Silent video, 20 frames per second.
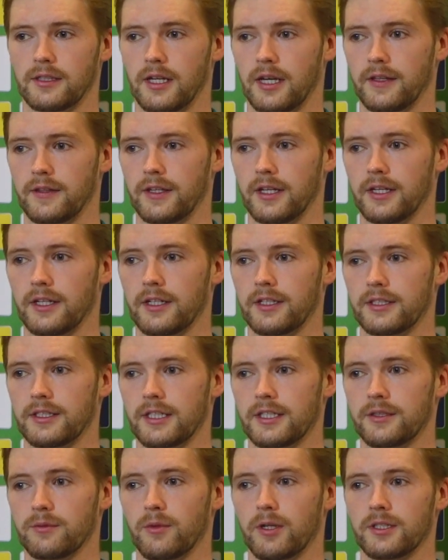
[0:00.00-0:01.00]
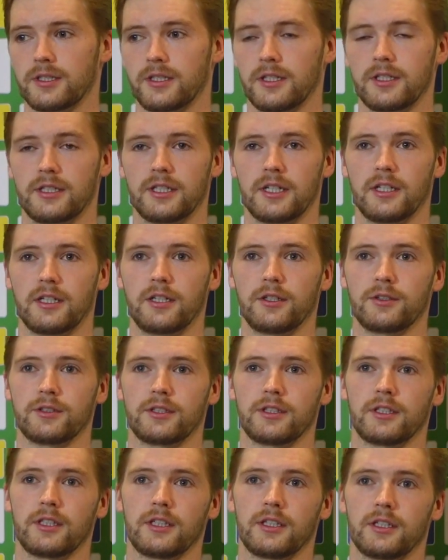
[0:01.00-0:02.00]
at, the end of the season wasn't ideal
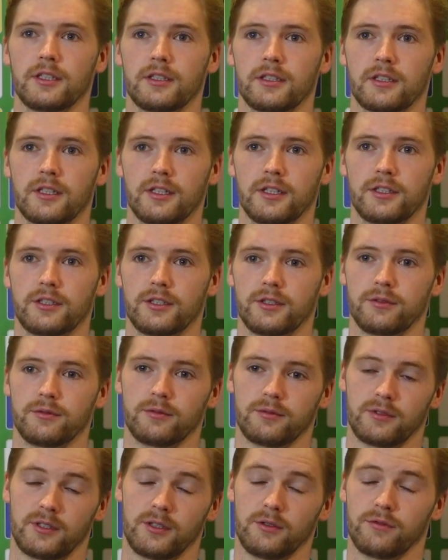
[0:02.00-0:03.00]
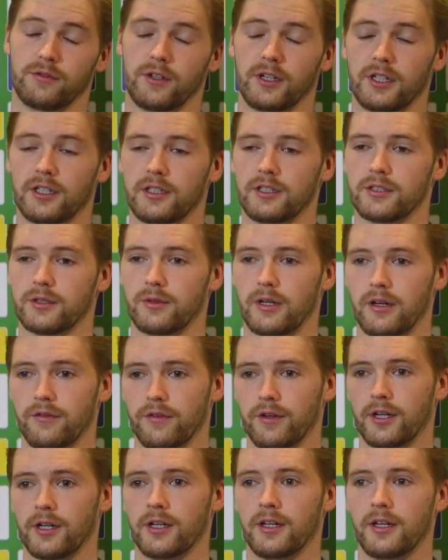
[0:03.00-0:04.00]
losing the kind of two two finals or
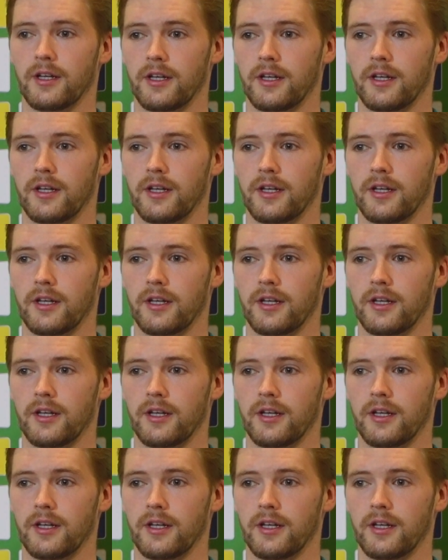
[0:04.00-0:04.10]
whatever.